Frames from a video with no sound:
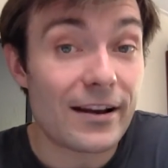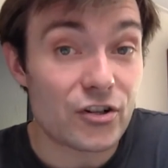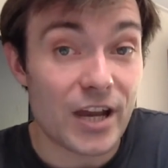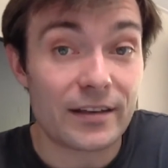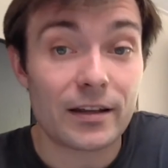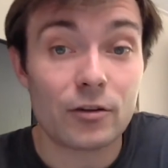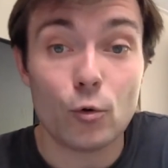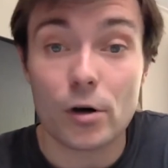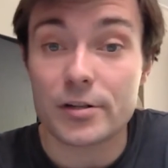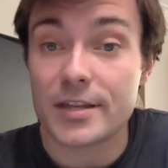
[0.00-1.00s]
energetic
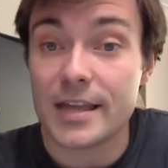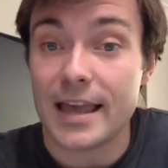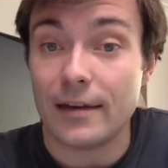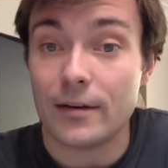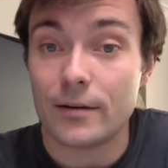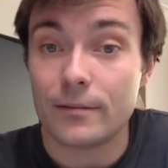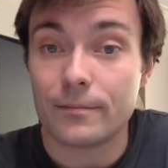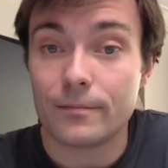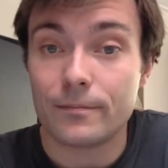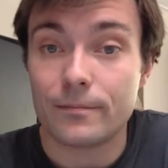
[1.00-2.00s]
towards the end.
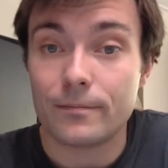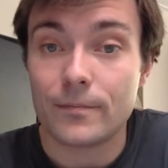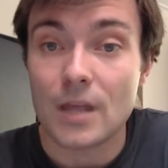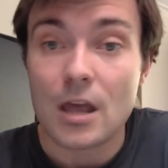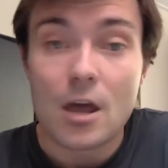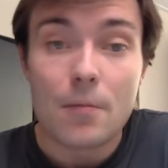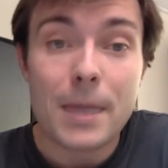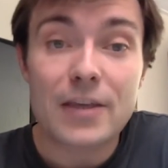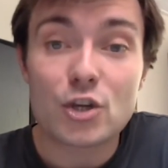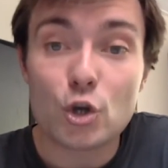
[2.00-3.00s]

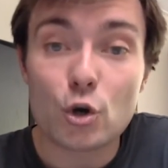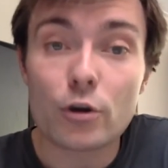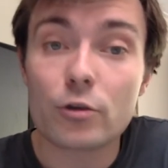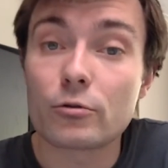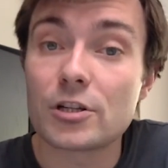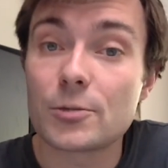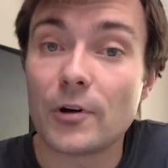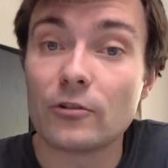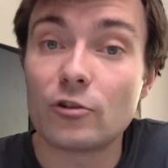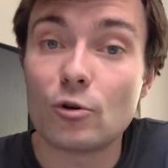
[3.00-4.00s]
Make sure you
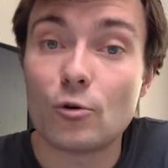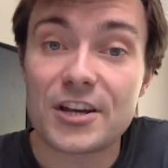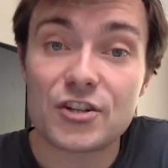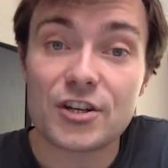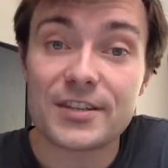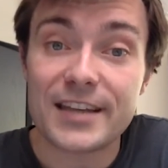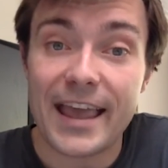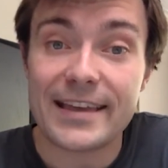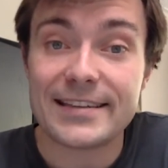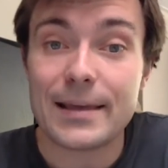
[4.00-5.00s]
respond to questions
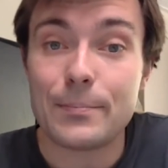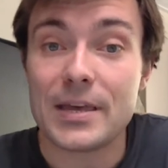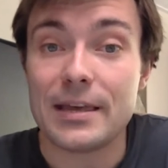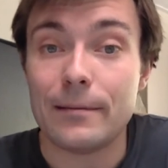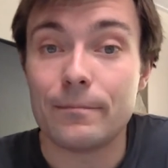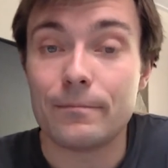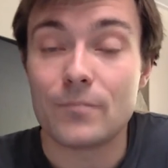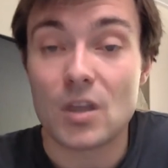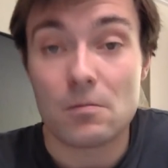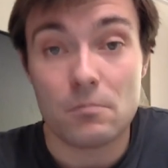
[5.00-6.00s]
ASAP,
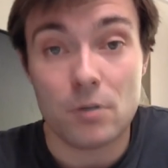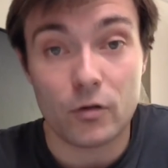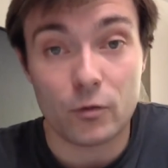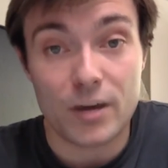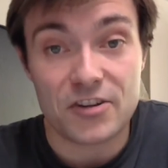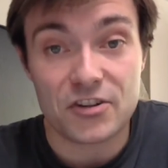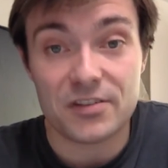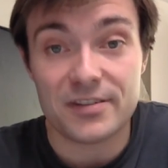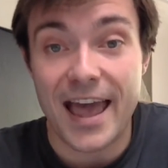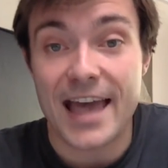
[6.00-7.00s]
both
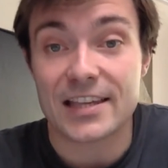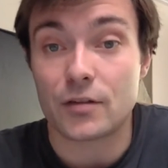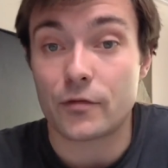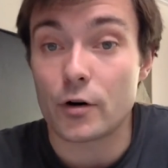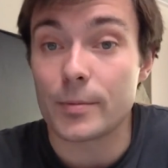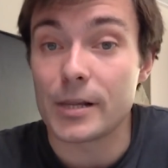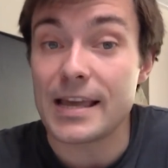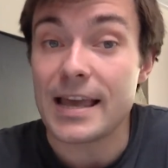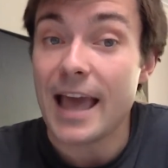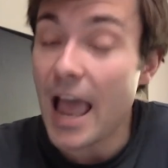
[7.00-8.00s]
questions asked
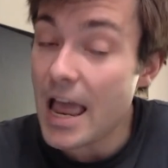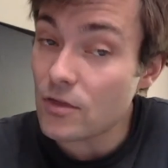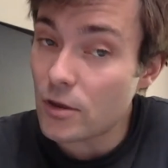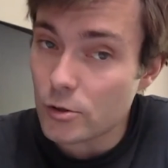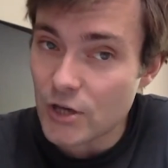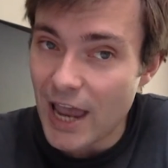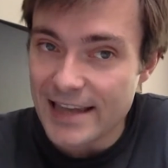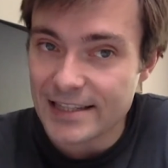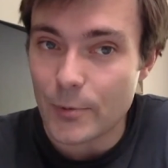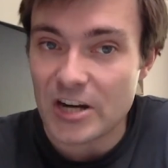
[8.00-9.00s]
verbally and those
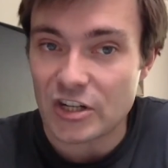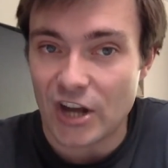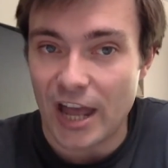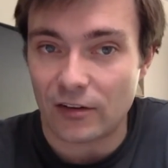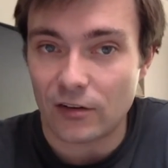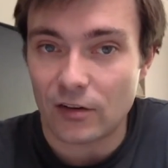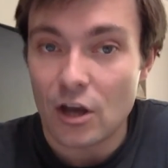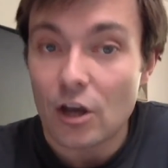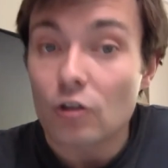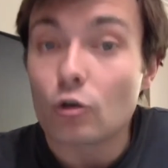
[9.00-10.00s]
asked by chat,
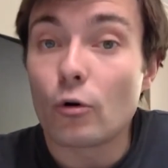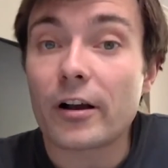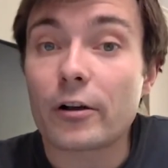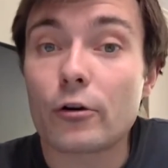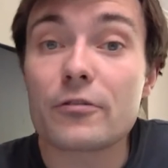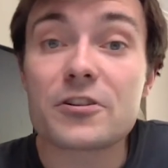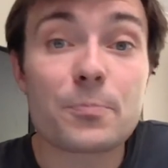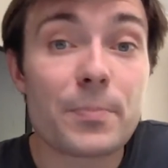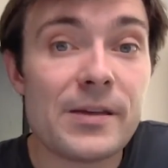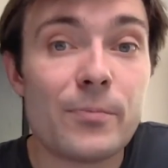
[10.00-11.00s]
to
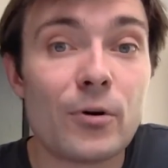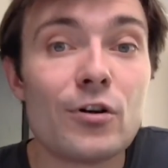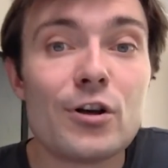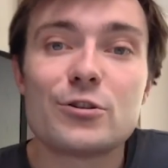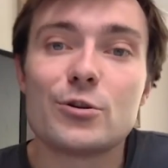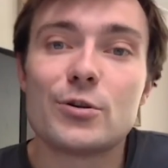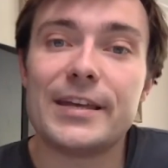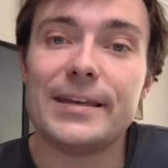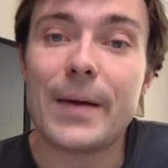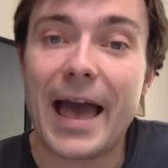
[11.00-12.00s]
encourage people to
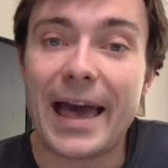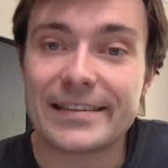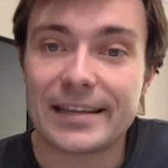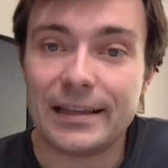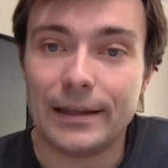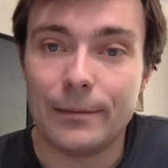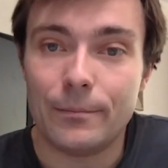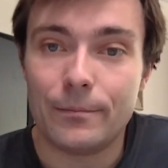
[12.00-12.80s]
keep asking them.